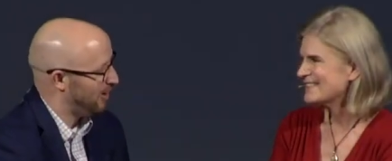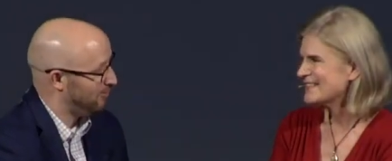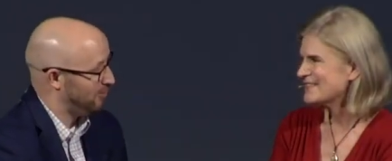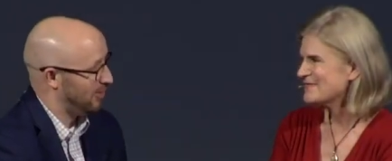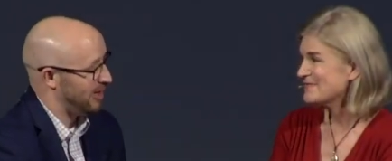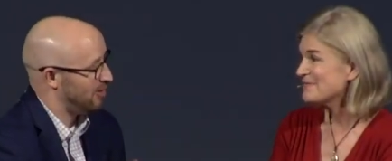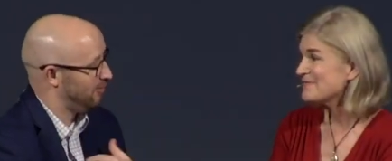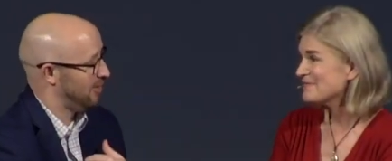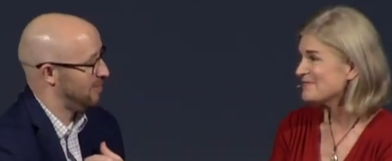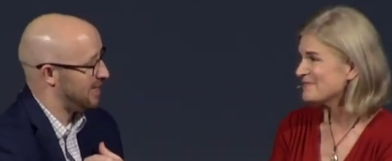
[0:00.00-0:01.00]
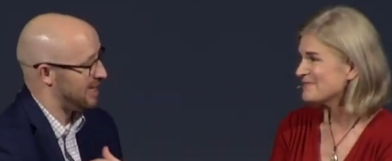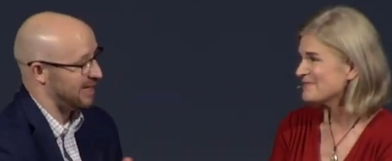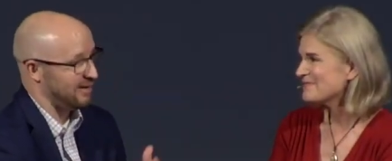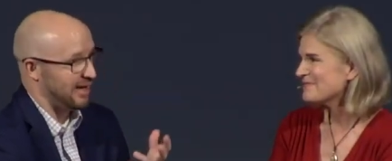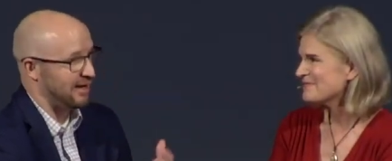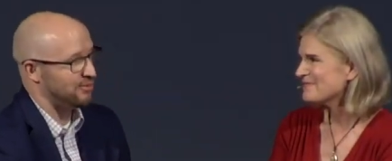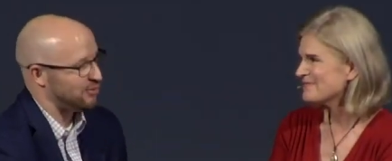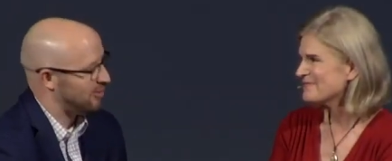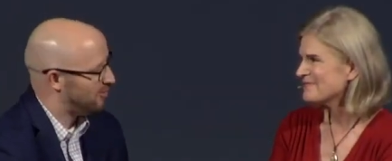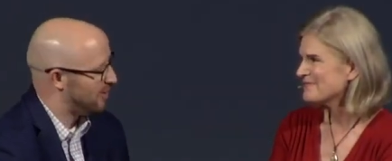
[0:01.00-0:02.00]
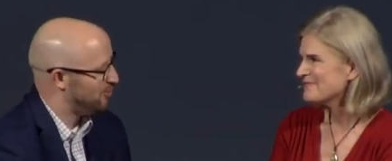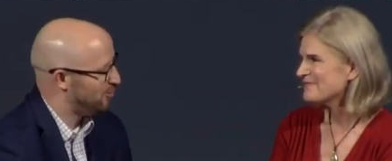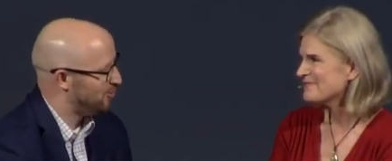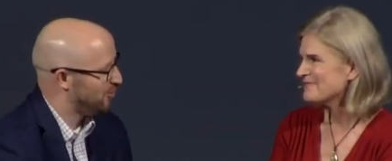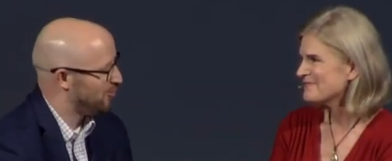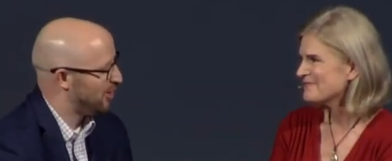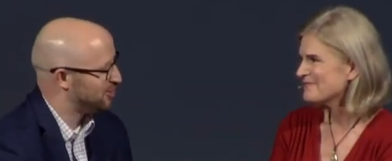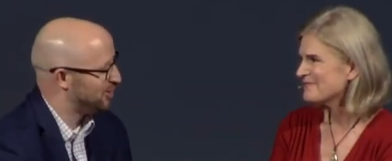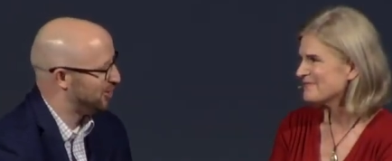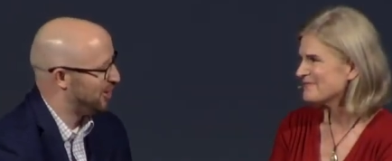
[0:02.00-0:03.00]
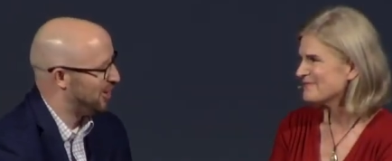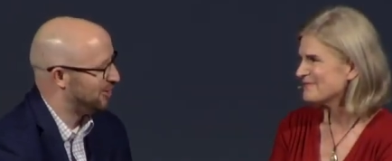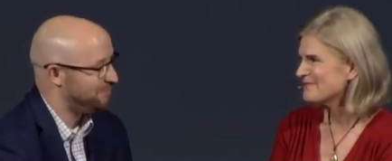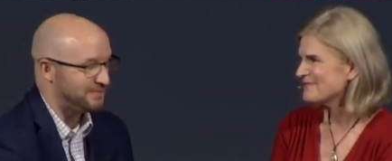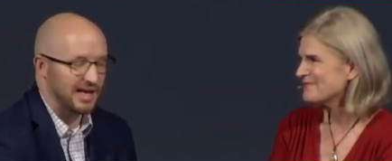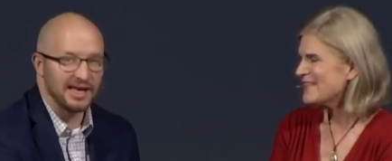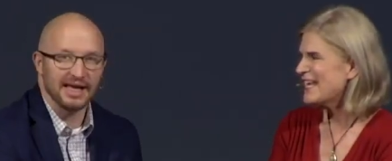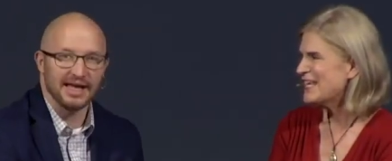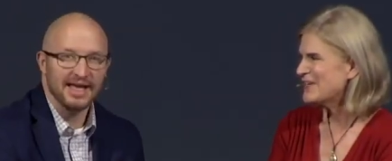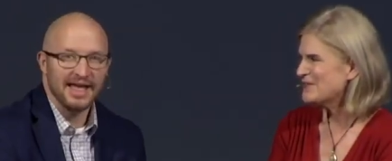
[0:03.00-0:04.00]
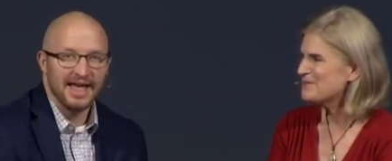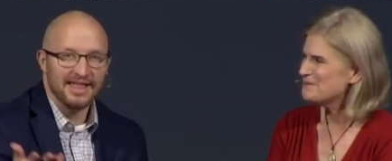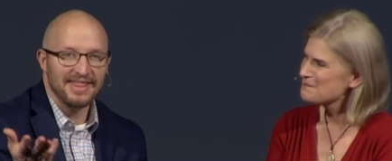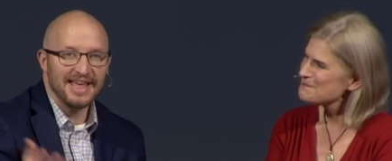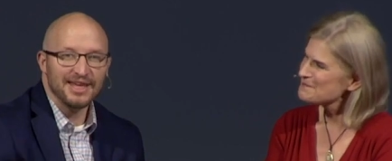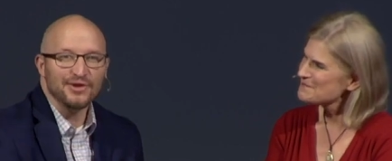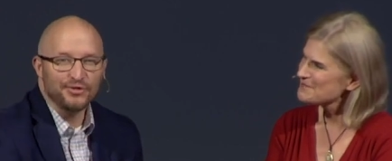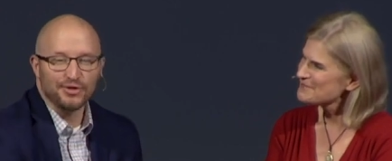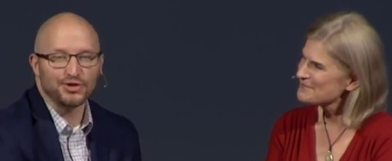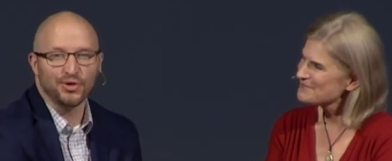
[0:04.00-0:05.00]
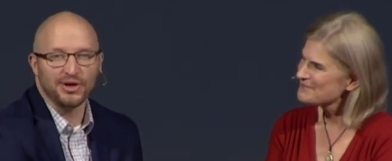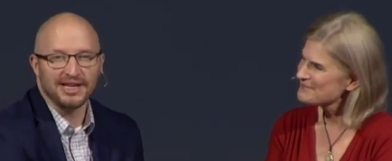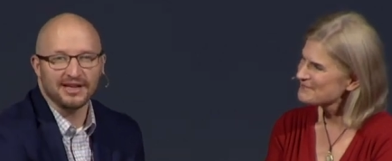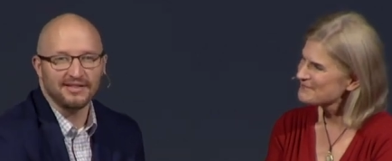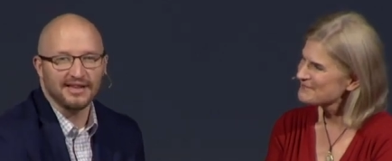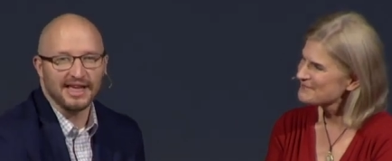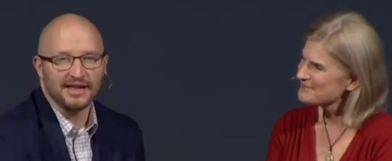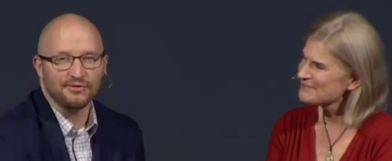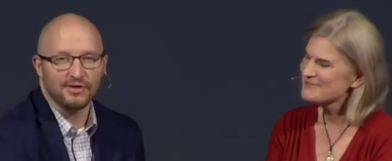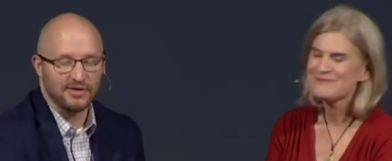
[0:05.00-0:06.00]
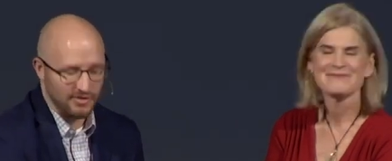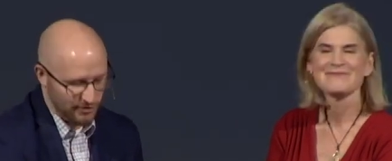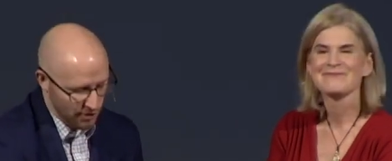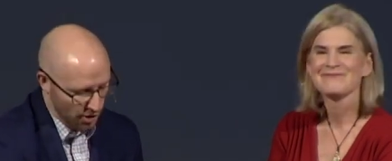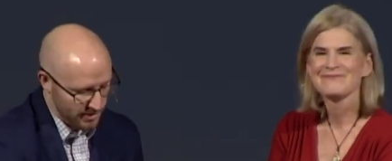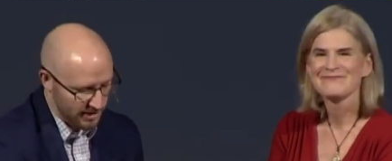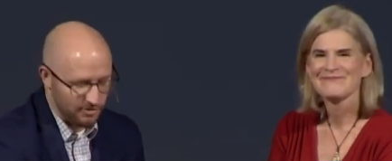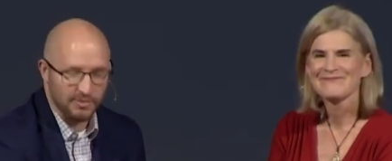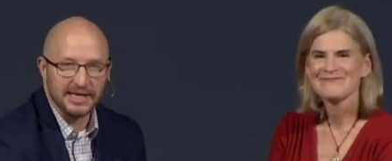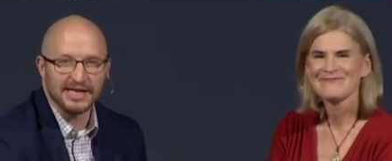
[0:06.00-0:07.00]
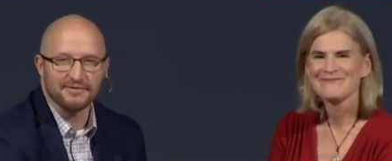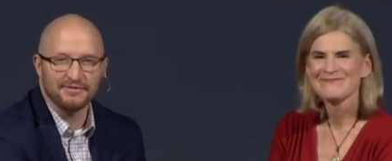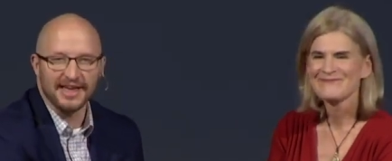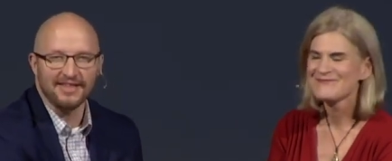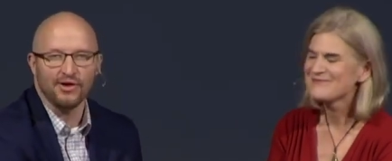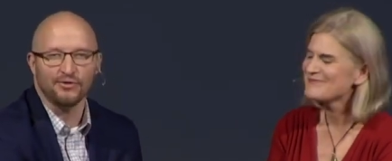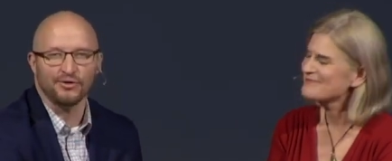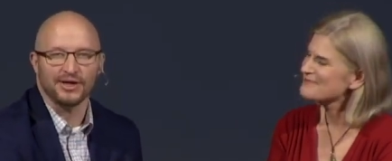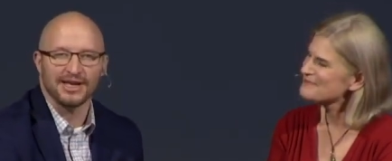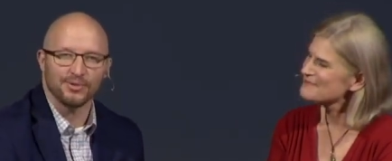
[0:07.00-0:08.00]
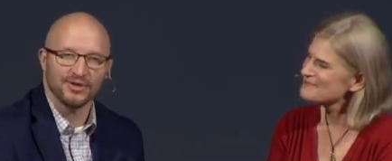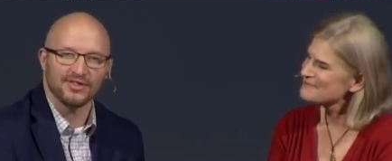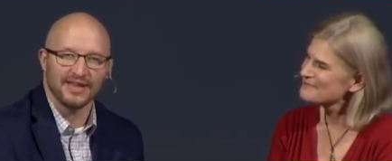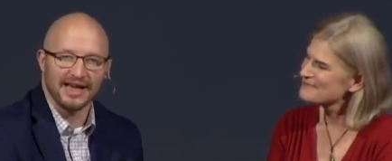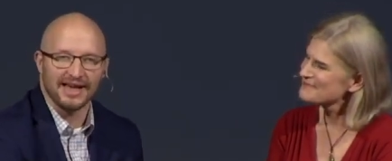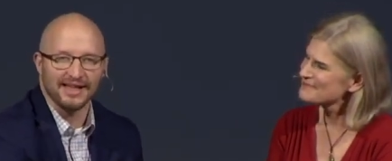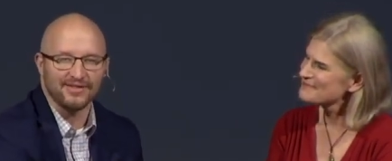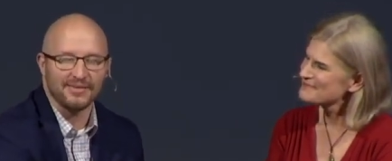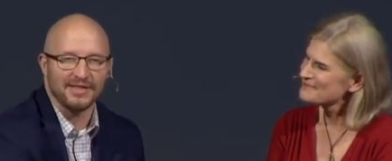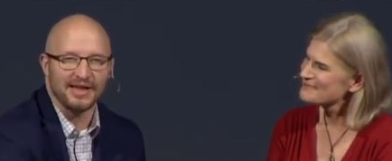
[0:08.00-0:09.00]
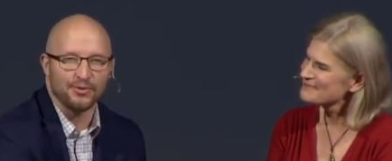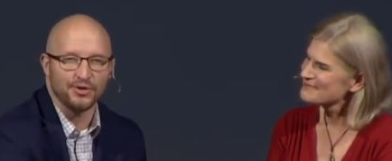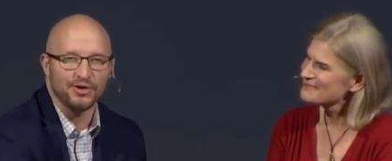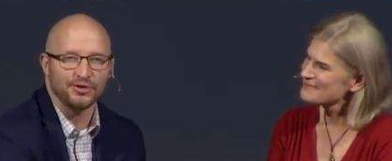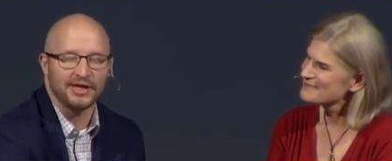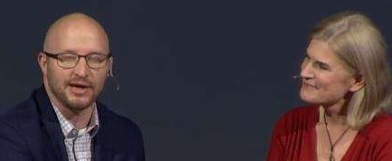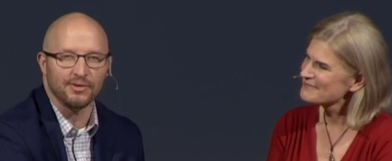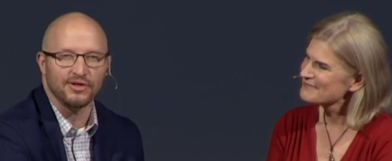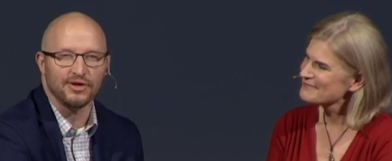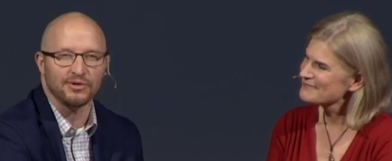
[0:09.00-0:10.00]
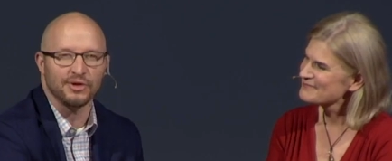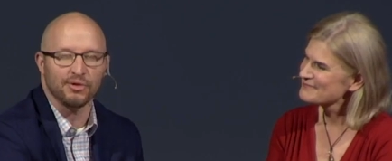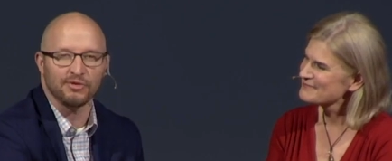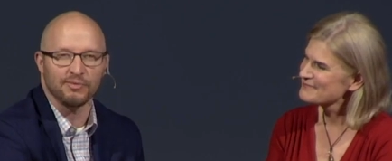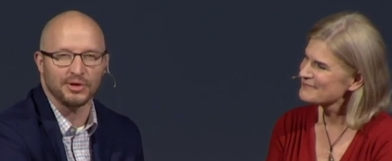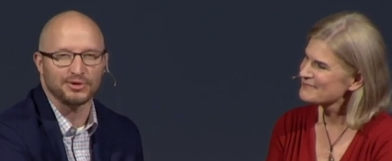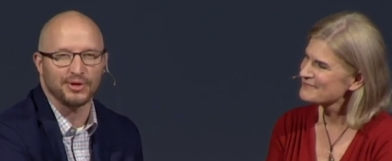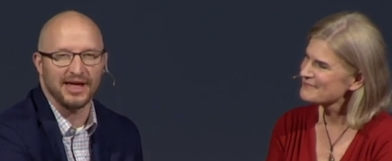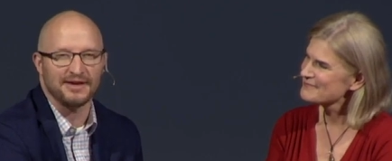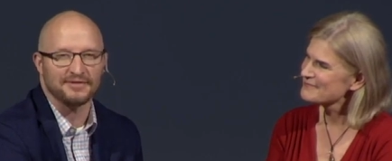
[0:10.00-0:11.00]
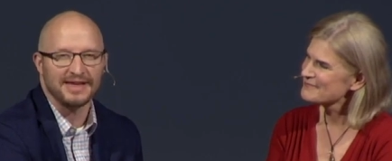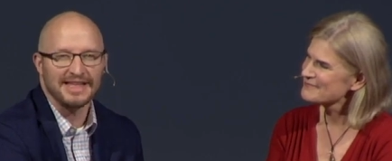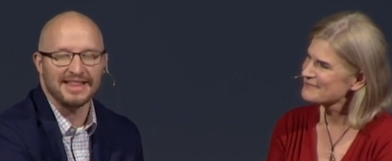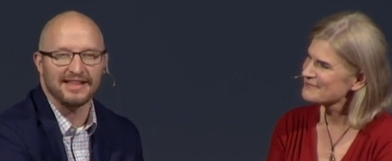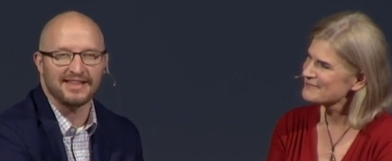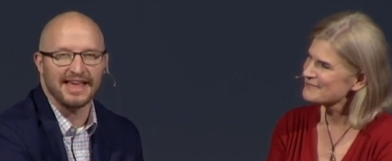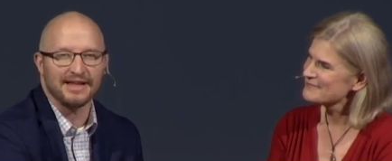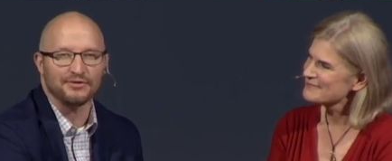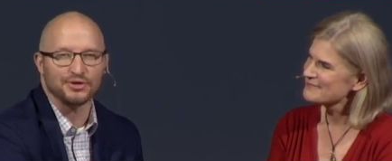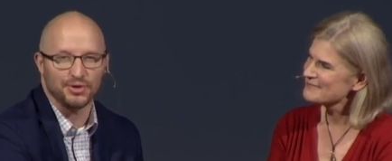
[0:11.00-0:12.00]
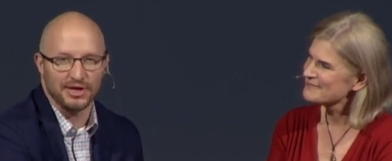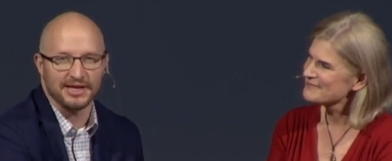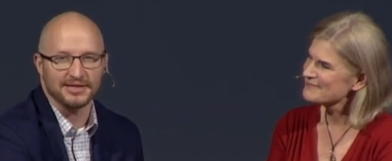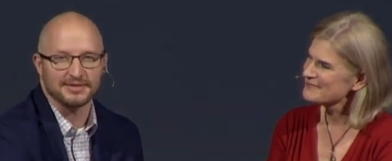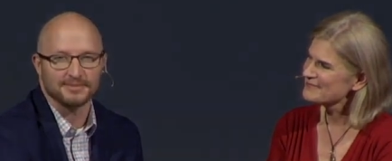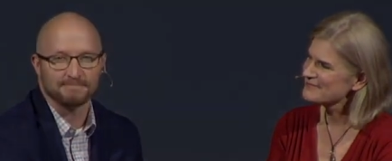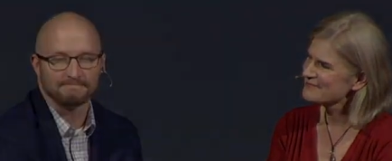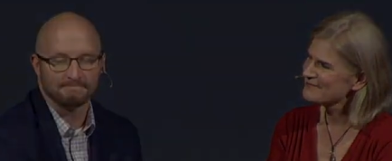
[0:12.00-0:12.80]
Speaker 1: helpful, I know, to me, and, and I'm sure to the people who are watching along. And thank uh, you. thank you for joining us again for this installment of Speaking of Faith. Hopefully, it was uh, something that you'll take with you in your own spiritual life. Thanks again for joining us.